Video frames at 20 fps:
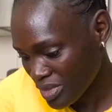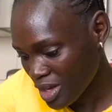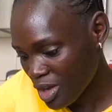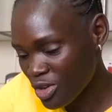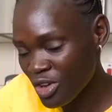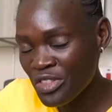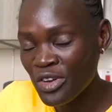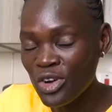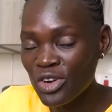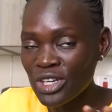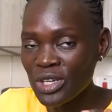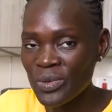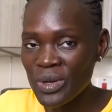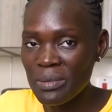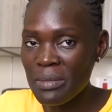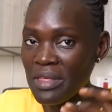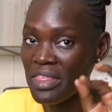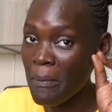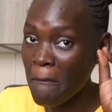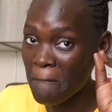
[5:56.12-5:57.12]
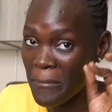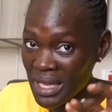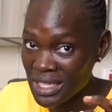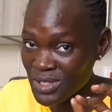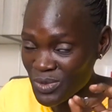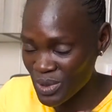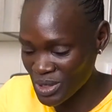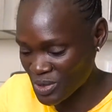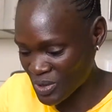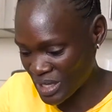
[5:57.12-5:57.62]
not the only way, but the
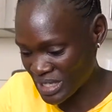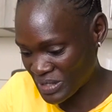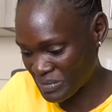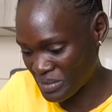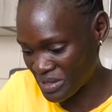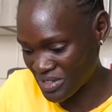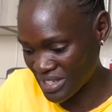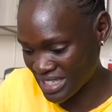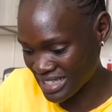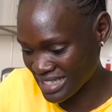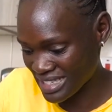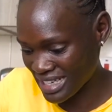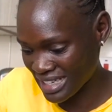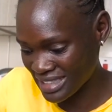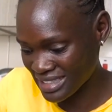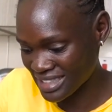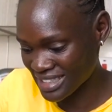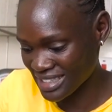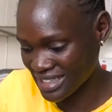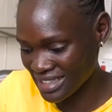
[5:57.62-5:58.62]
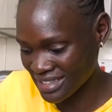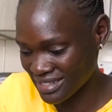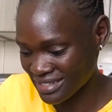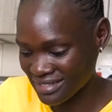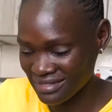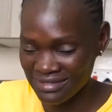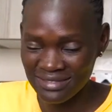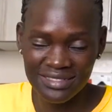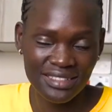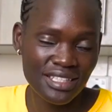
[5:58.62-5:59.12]
best way to experience culture
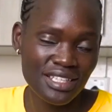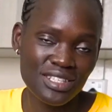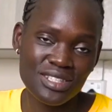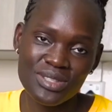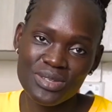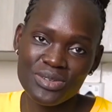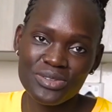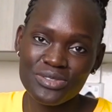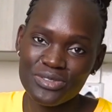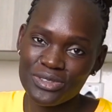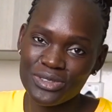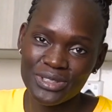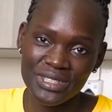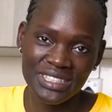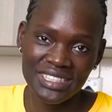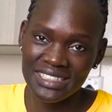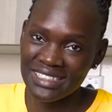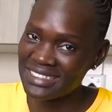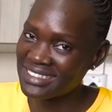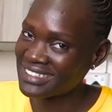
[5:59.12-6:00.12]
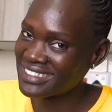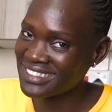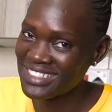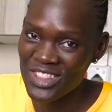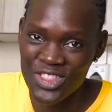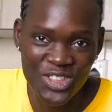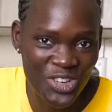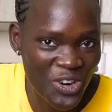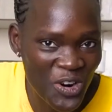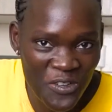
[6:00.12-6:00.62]
is
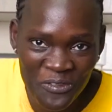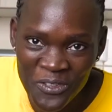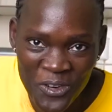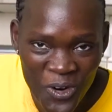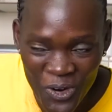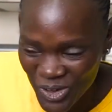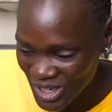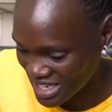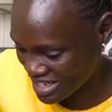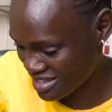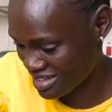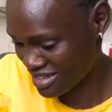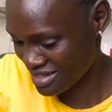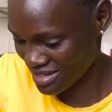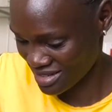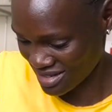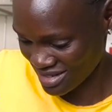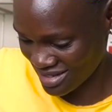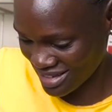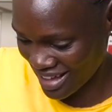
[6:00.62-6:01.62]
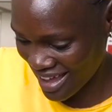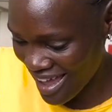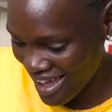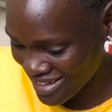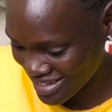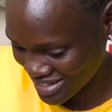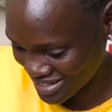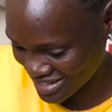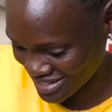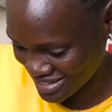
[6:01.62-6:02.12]
through food.
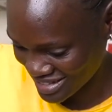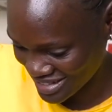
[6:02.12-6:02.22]
Hey!